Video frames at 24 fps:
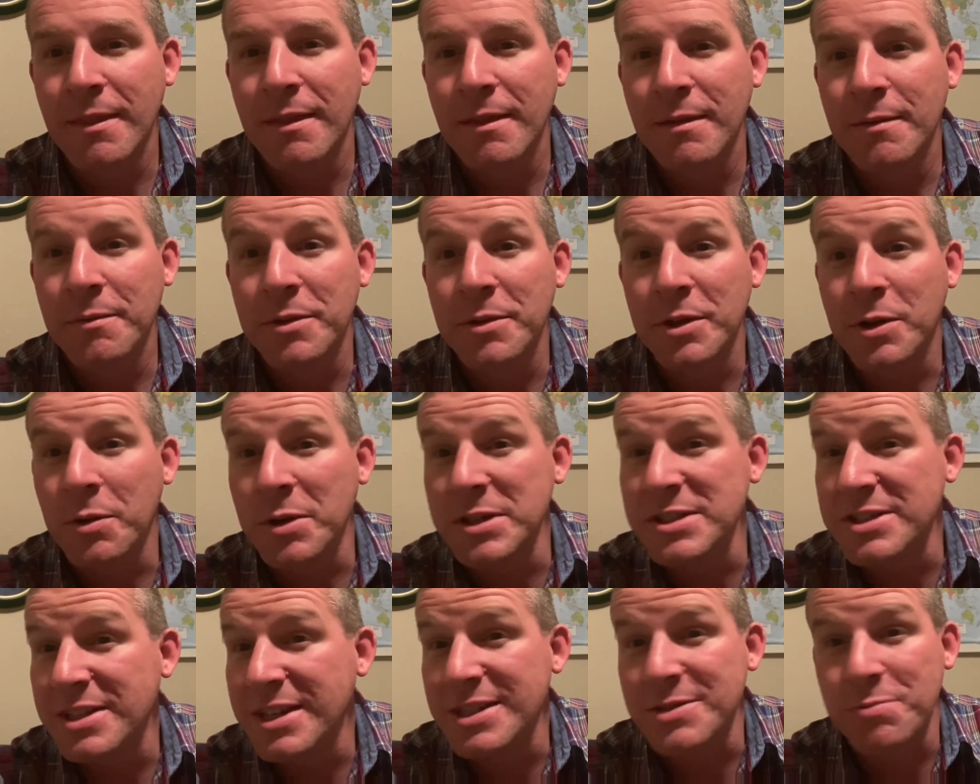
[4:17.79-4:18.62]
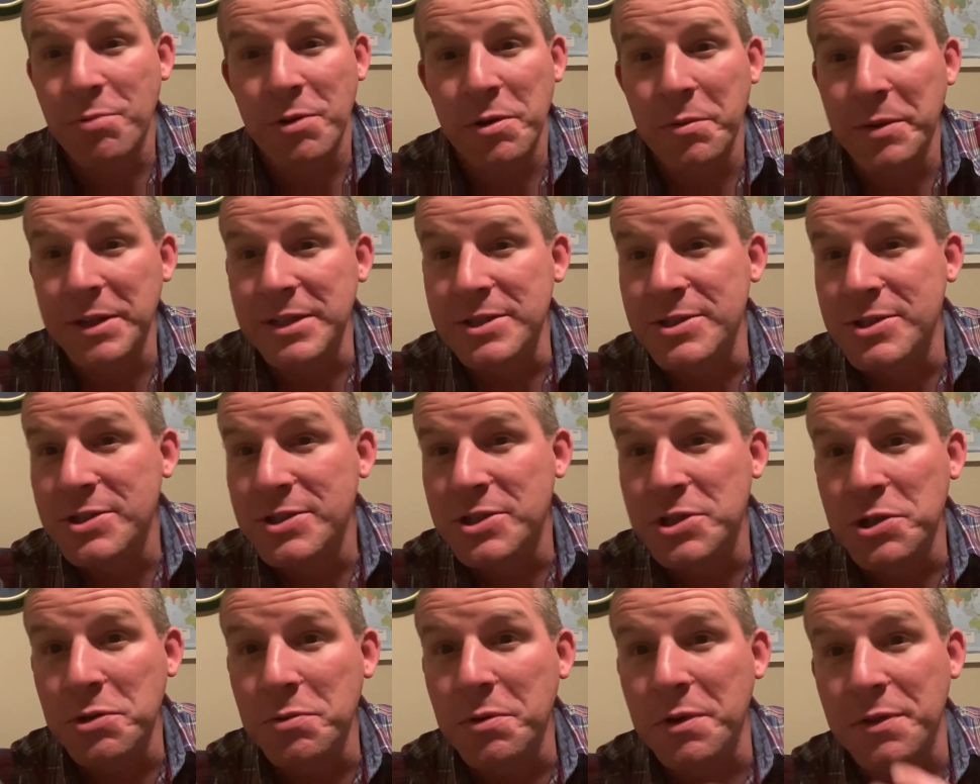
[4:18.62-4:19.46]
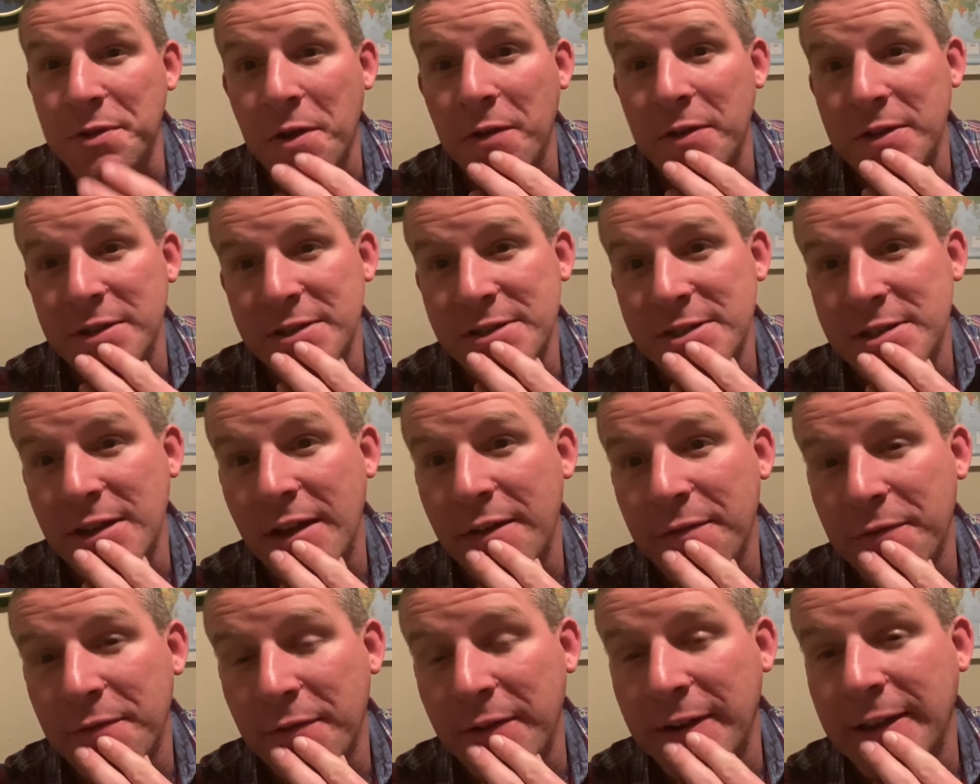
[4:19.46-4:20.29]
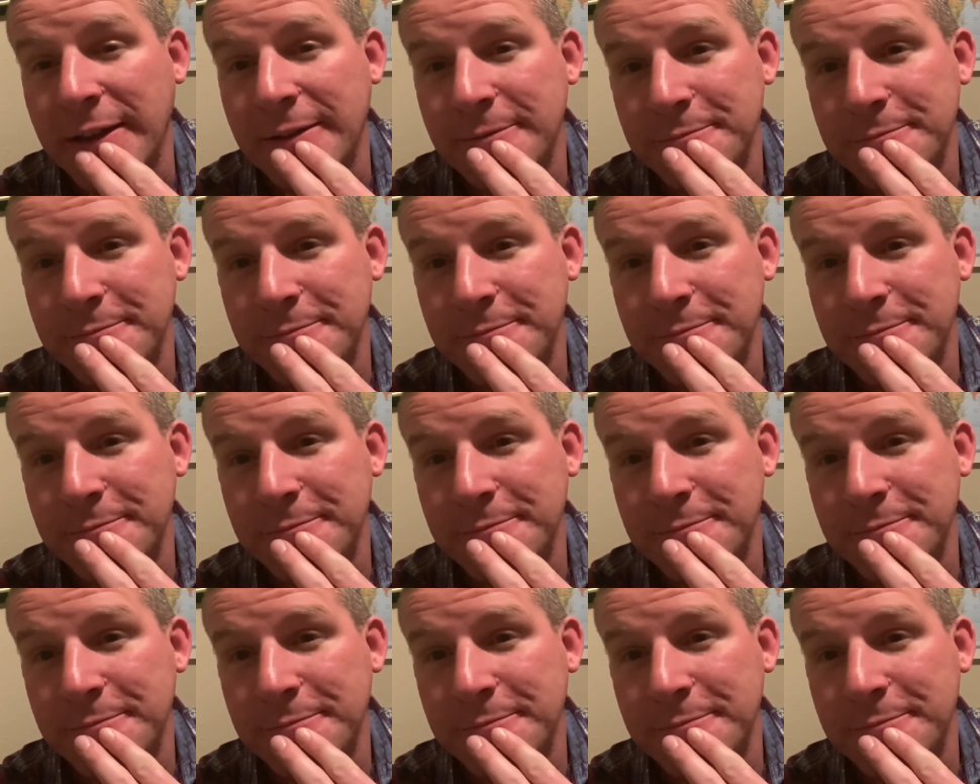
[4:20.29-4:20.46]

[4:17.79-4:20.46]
The question is, what do we do with all this suffering?